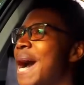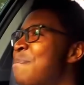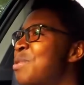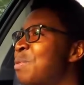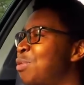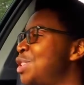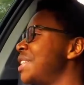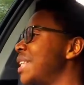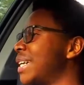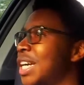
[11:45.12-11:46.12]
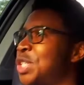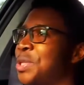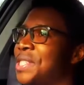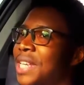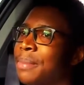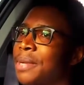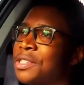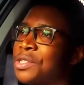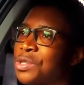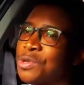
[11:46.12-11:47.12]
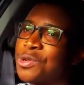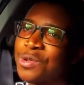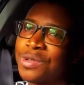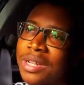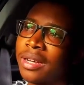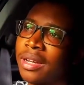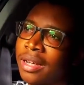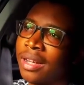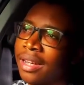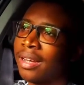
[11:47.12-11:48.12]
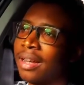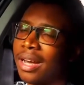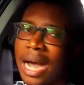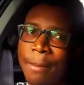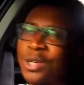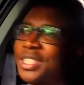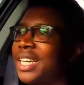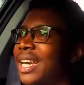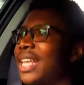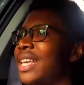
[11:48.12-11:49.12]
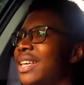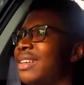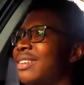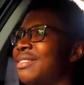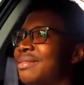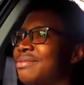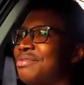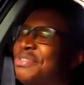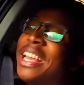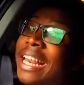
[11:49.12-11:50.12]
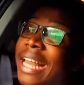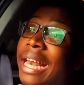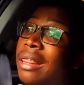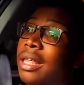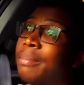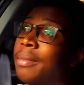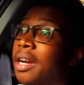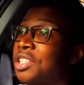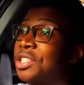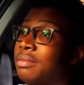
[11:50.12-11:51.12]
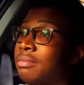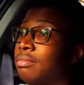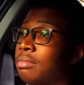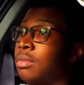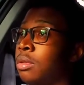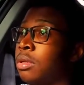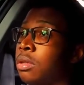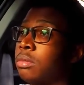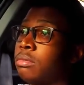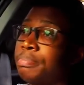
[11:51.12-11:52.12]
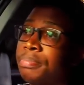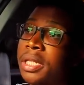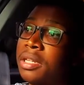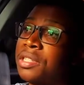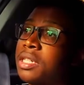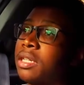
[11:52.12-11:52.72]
I'm not pushing the car to its limits, so I'm not really feeling anything much. But let's